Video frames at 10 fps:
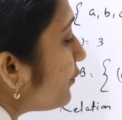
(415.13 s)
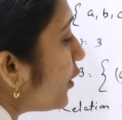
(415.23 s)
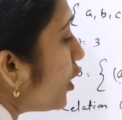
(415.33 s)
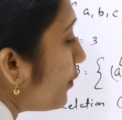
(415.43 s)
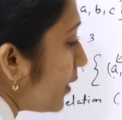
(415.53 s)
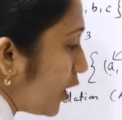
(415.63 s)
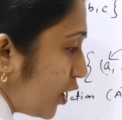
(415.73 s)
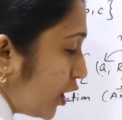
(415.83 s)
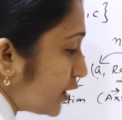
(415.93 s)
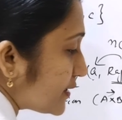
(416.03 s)
form
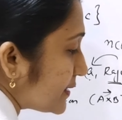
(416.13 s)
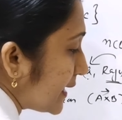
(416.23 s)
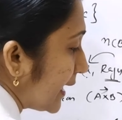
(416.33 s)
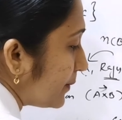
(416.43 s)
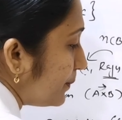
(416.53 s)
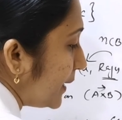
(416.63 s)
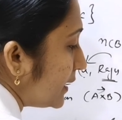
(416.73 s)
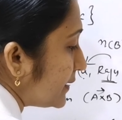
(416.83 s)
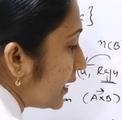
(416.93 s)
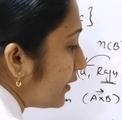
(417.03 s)
or set
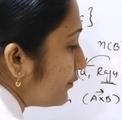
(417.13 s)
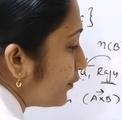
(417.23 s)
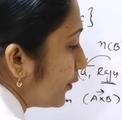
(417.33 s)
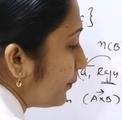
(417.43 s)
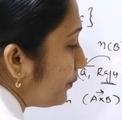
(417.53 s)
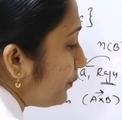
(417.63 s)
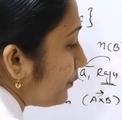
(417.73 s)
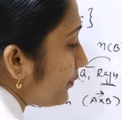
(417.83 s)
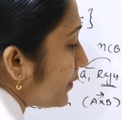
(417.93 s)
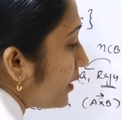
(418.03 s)
builder form.
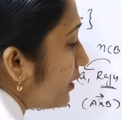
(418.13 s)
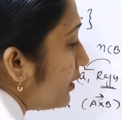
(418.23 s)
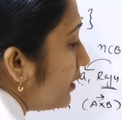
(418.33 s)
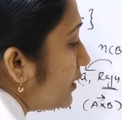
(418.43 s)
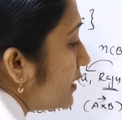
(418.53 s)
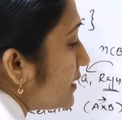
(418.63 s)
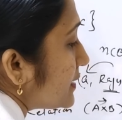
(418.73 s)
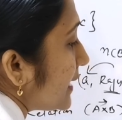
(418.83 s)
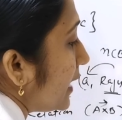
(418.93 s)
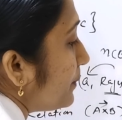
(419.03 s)

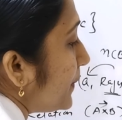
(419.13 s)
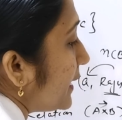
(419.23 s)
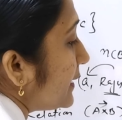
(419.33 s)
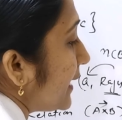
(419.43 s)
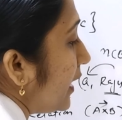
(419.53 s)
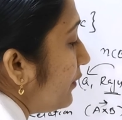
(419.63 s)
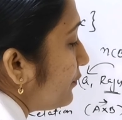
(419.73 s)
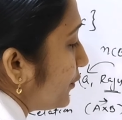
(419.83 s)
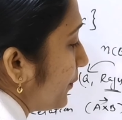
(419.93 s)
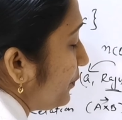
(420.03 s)
Set builder
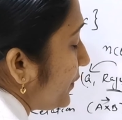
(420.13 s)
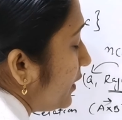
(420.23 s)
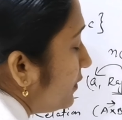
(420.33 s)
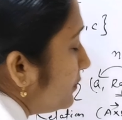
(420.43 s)
form.